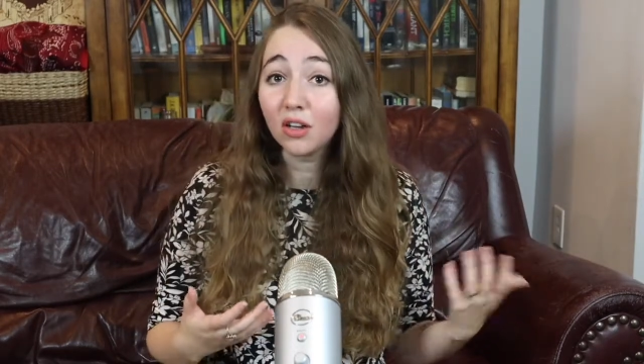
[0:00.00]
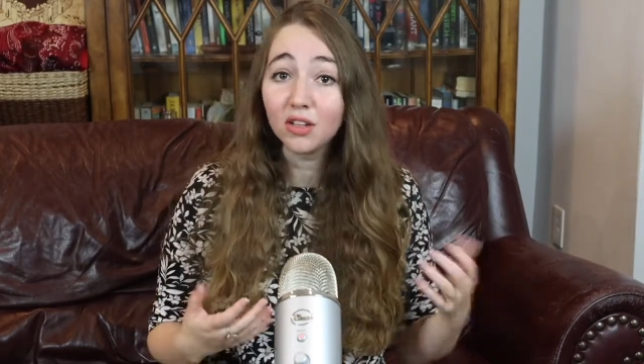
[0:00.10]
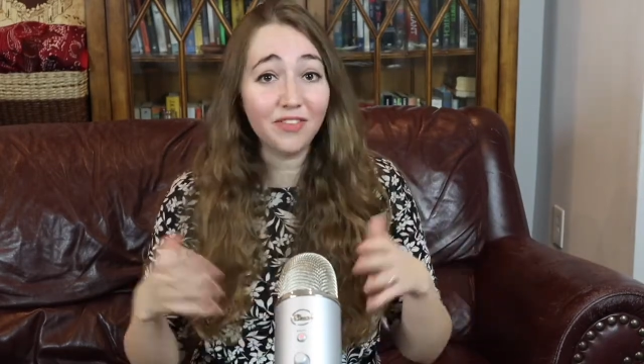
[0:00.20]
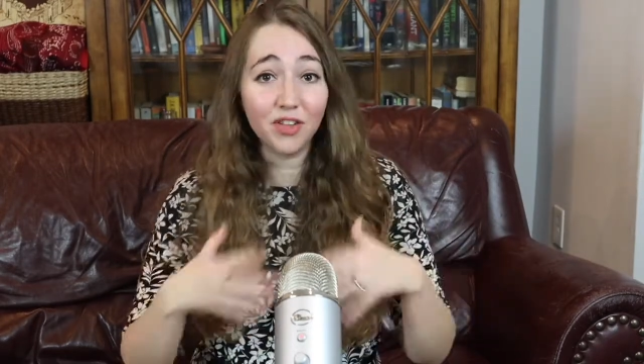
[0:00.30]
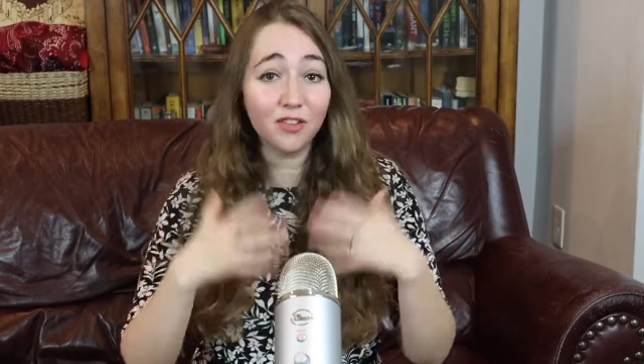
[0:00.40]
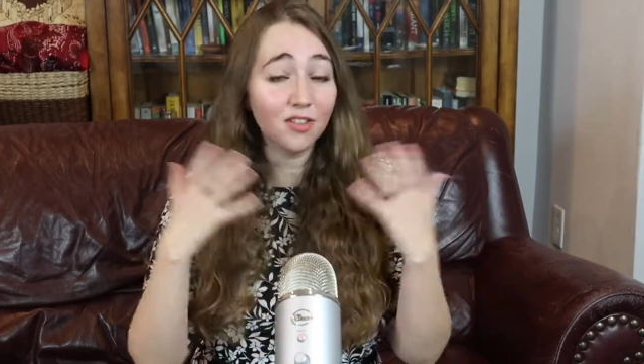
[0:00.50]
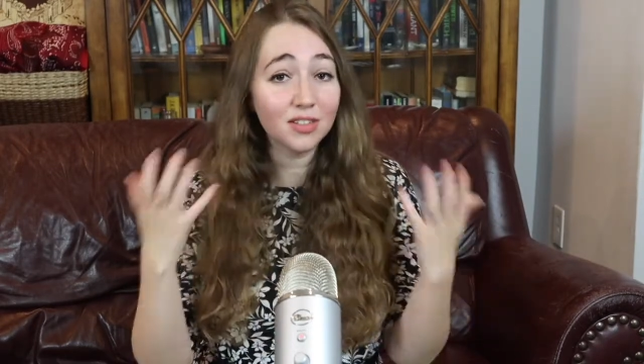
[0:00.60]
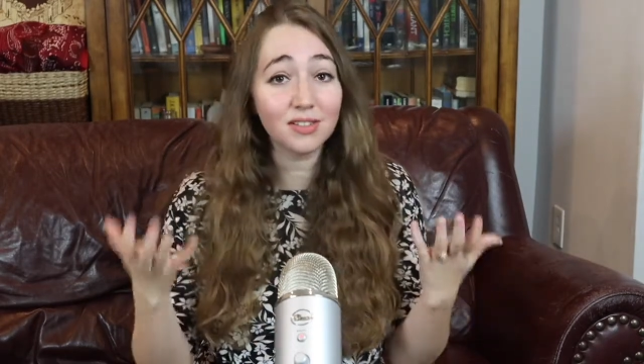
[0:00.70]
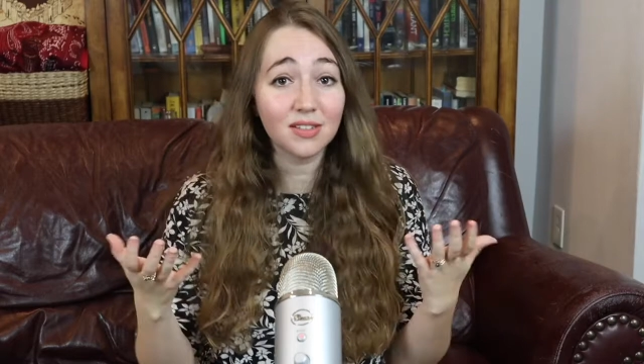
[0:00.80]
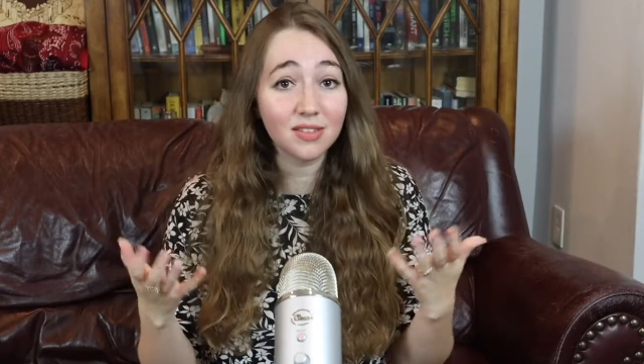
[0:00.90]
If you, for
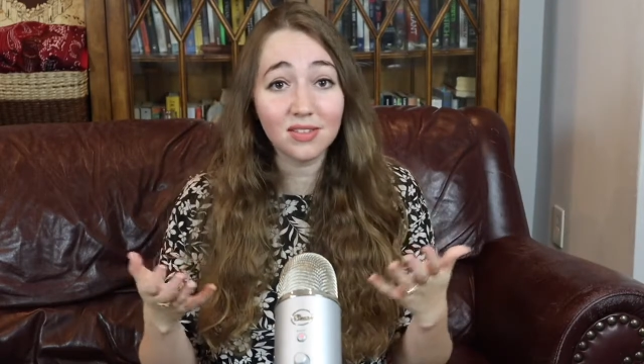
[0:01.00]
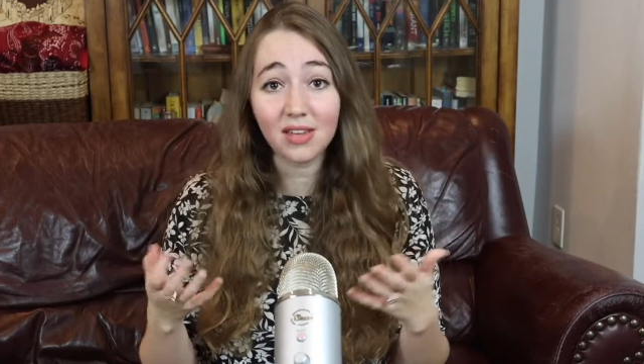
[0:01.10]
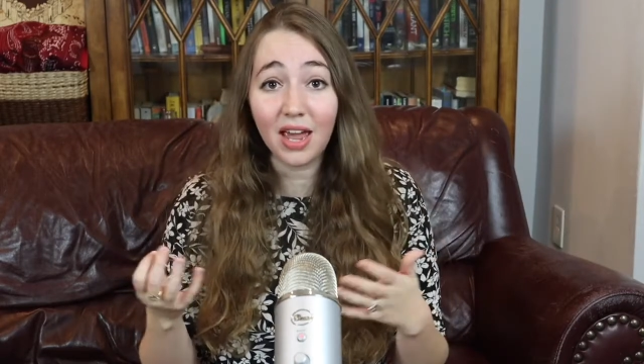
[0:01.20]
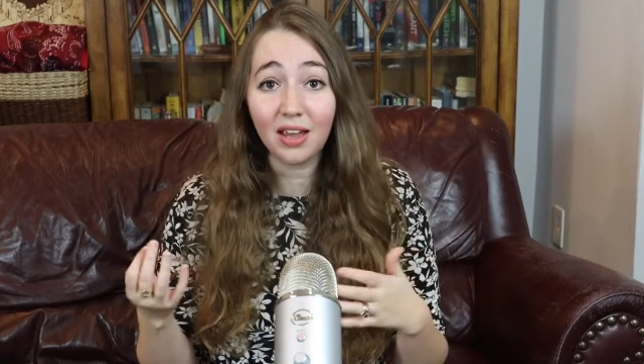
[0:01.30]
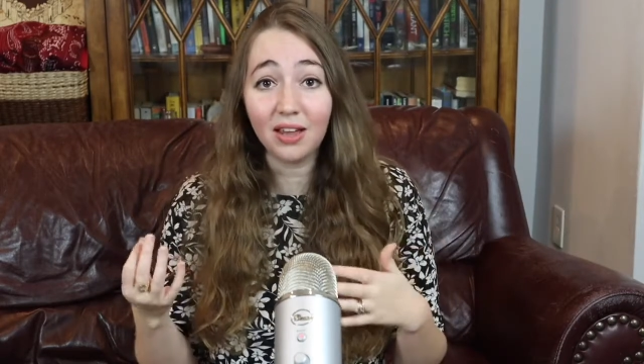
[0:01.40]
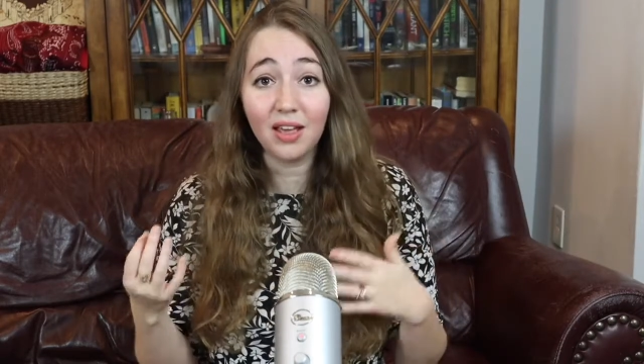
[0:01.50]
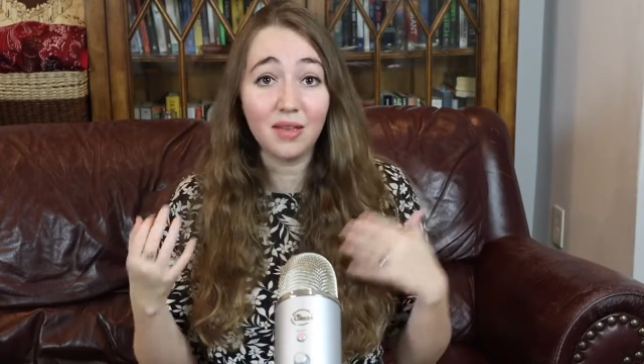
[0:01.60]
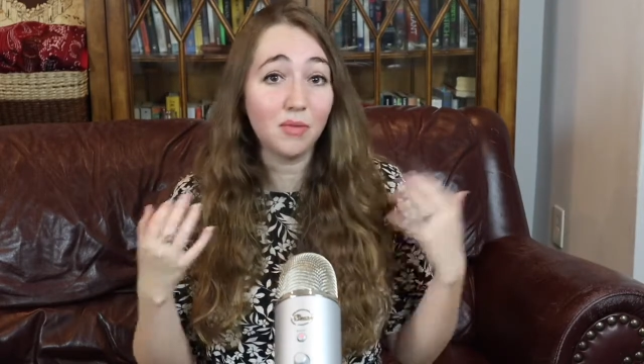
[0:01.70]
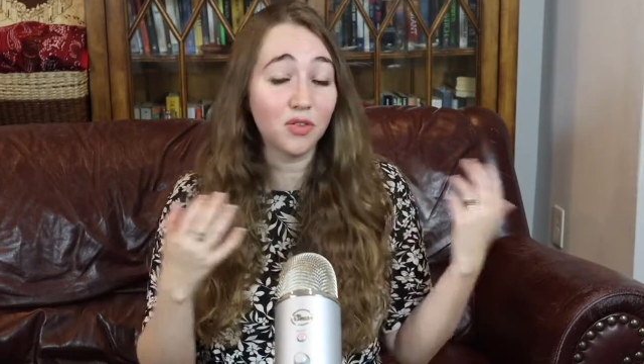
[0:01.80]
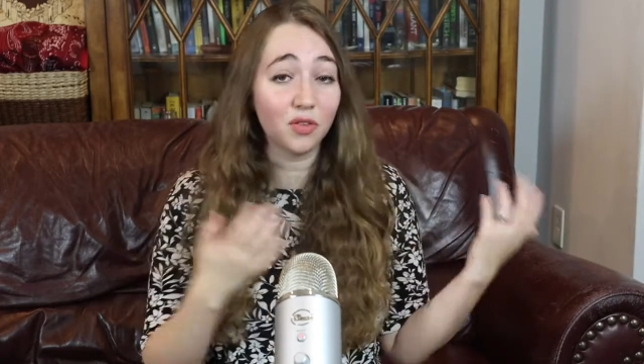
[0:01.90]
instance, sang a
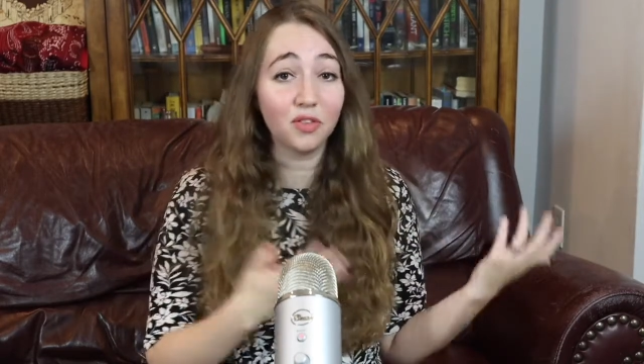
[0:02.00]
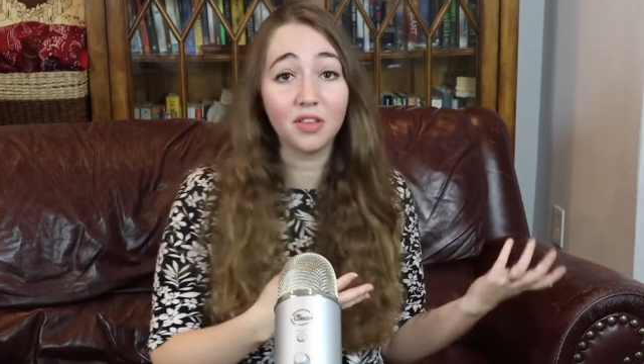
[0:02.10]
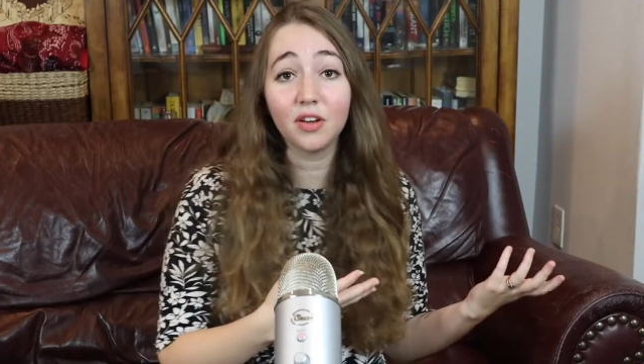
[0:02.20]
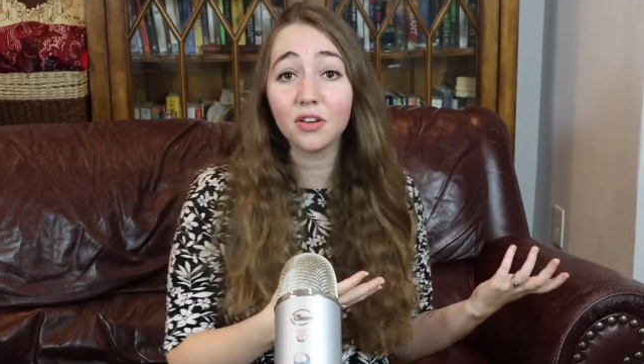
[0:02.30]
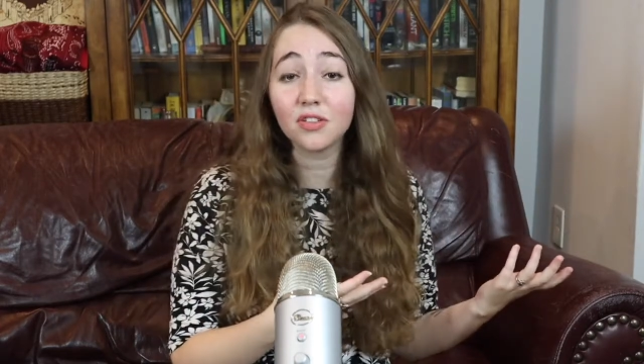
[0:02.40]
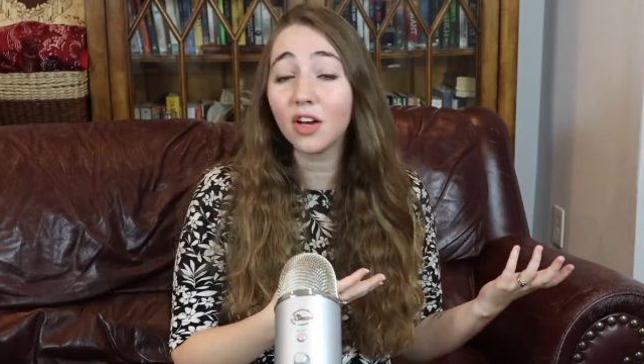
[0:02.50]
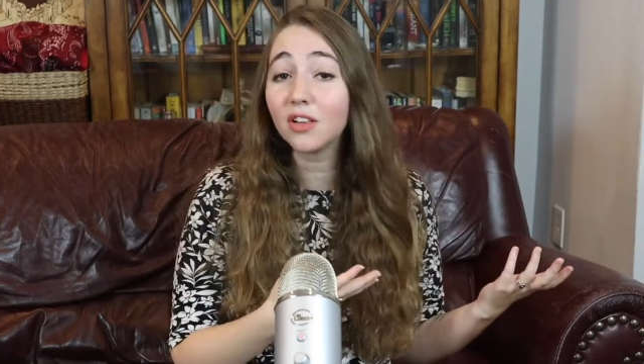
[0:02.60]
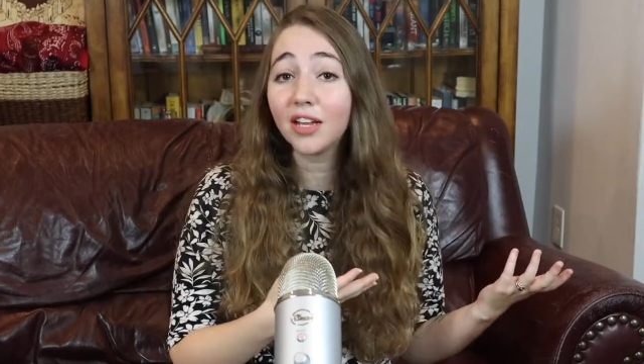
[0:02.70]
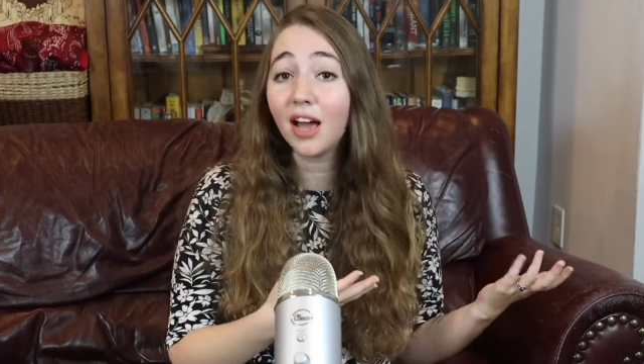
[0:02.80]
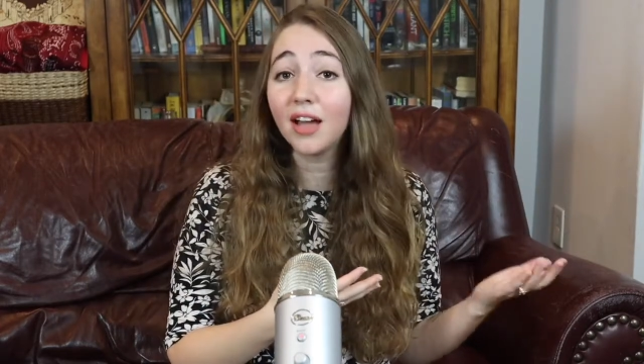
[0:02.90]
musical theater song
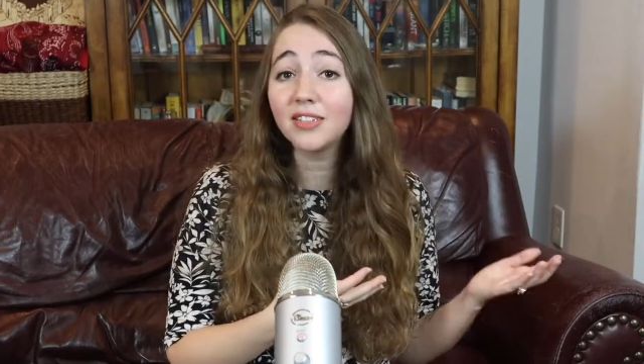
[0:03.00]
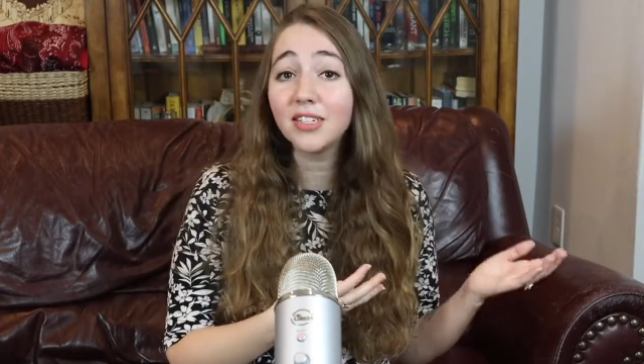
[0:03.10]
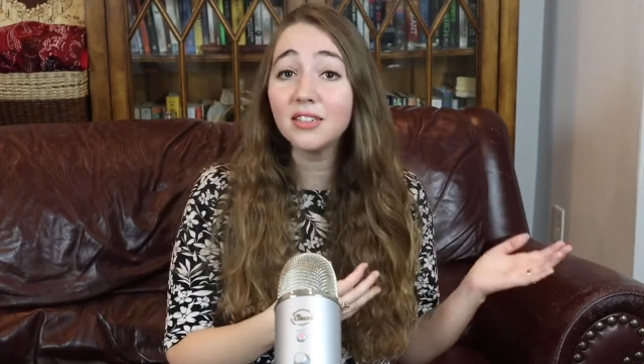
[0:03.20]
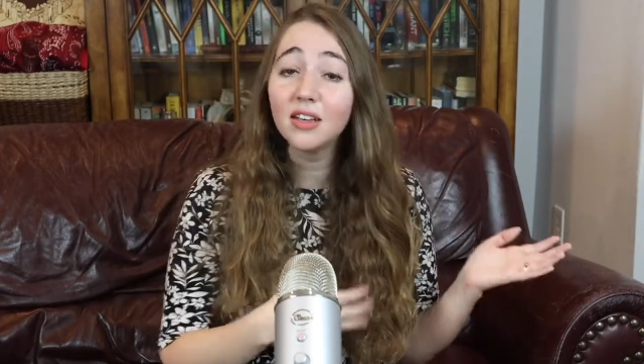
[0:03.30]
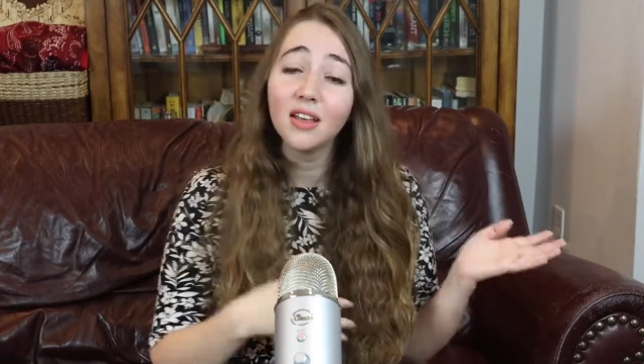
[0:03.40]
like I did,